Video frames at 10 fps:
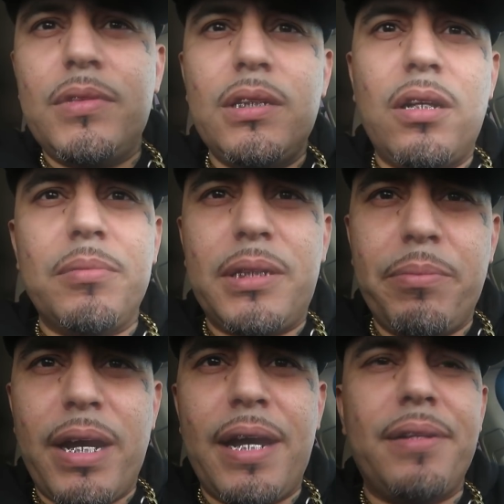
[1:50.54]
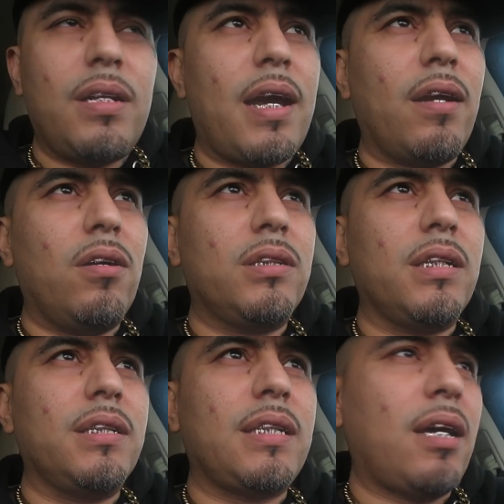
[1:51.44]
You know what I'm talking Matt. Gotta go
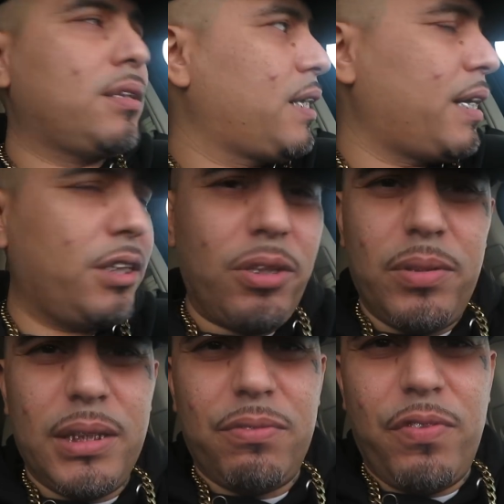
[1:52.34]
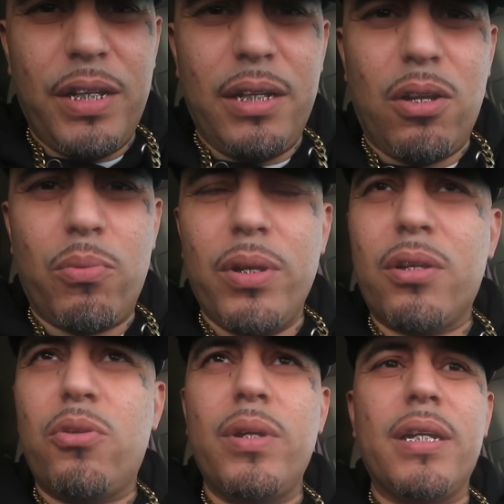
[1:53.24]
to the south side and shoot this video real
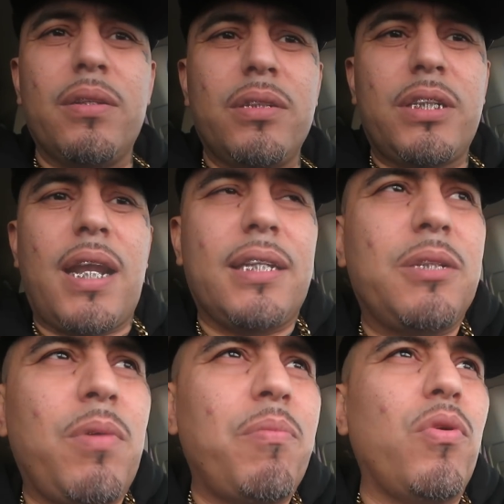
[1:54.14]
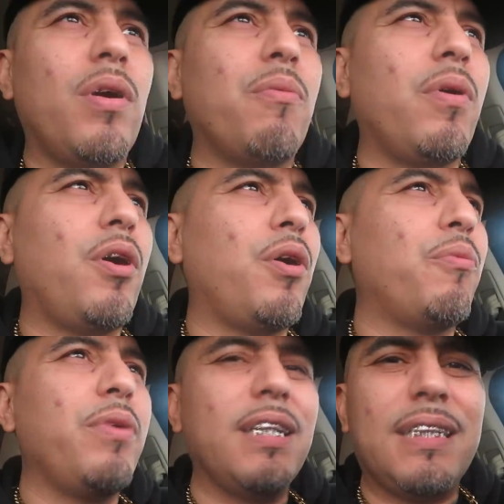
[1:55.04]
quick. Shout out to my boy uh,
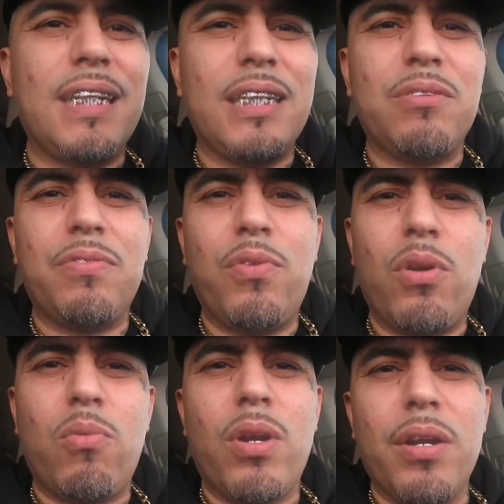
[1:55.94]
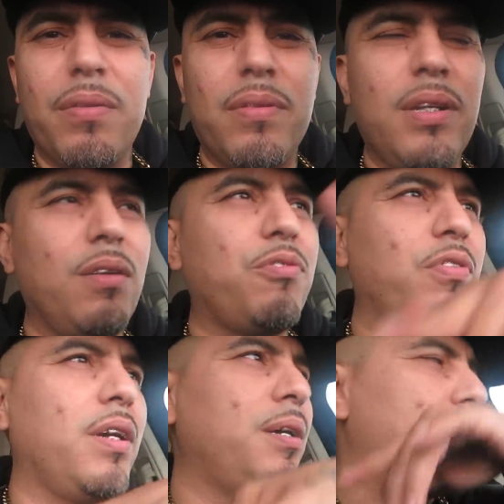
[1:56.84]
Renaissance from Fort Worth, Lil
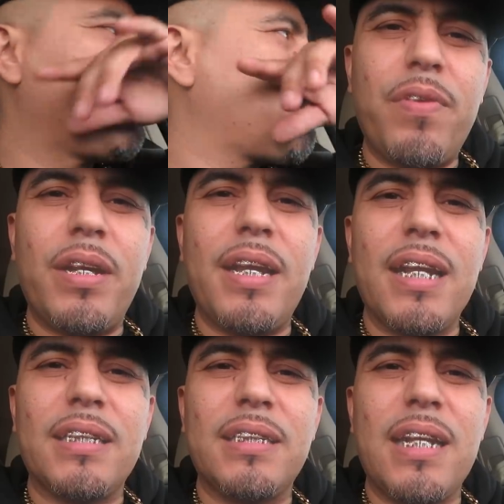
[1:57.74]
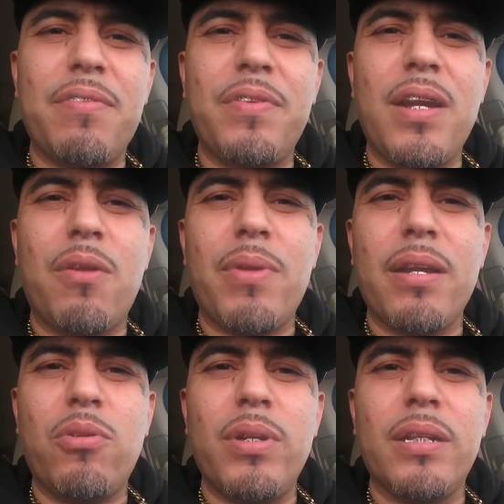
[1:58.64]
Flip. Gonna knock this out for y'all
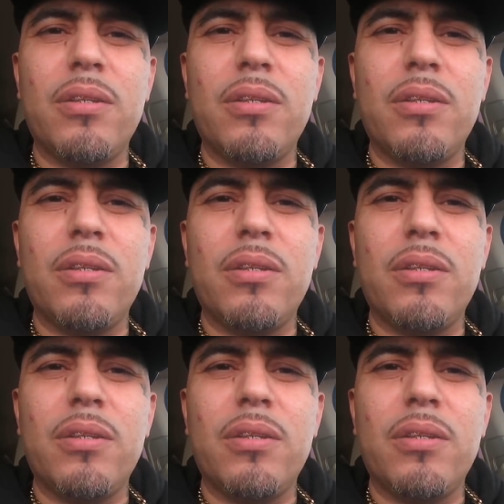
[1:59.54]
right quick.